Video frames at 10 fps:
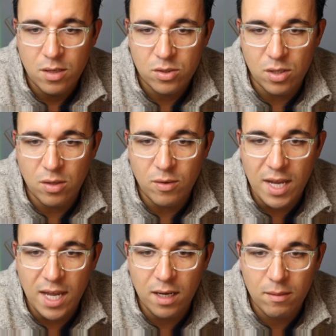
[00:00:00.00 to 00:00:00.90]
So,
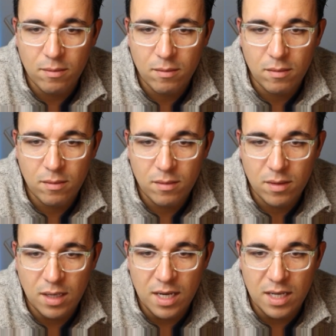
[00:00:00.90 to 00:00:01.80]
it
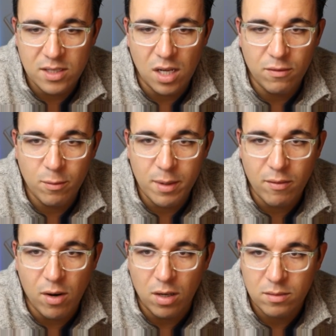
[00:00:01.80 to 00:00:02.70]
in itself will be
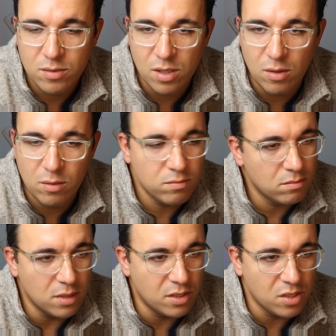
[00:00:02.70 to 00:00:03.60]
wrong. So,
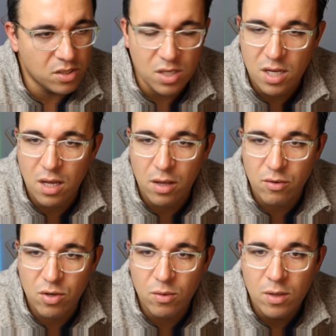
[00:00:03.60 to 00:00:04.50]
let's just see the other
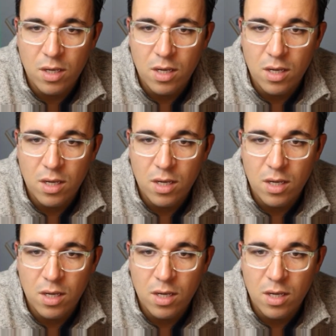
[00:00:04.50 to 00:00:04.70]
two.